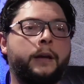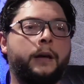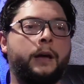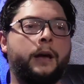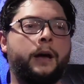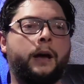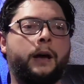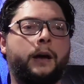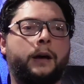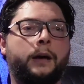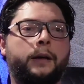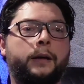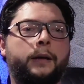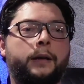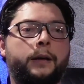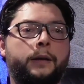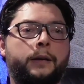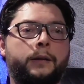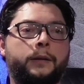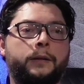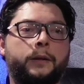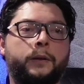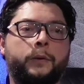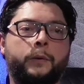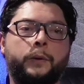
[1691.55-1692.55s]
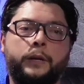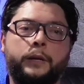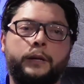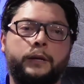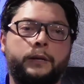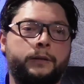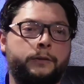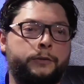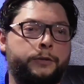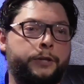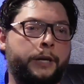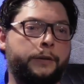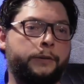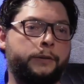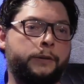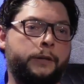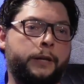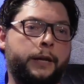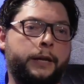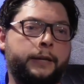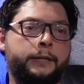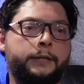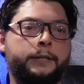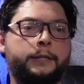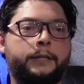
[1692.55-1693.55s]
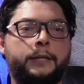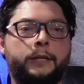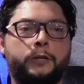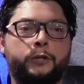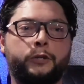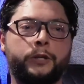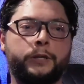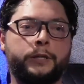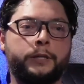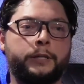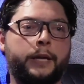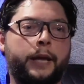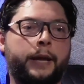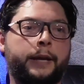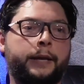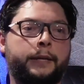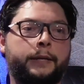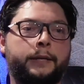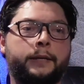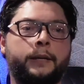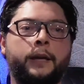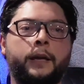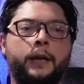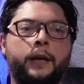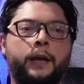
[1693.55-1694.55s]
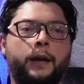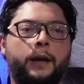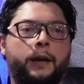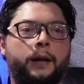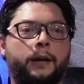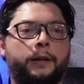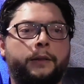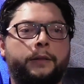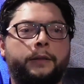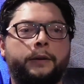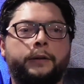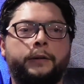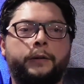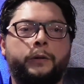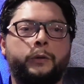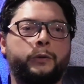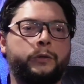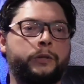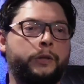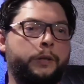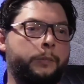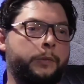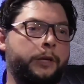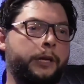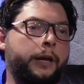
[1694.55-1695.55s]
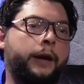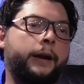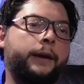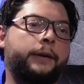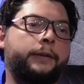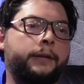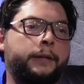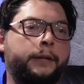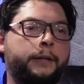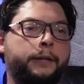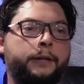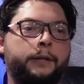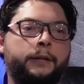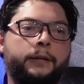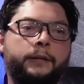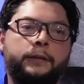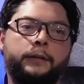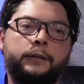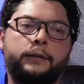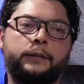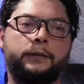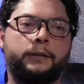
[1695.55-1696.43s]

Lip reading: In a general anesthesia setting, they're usually behind the curtain.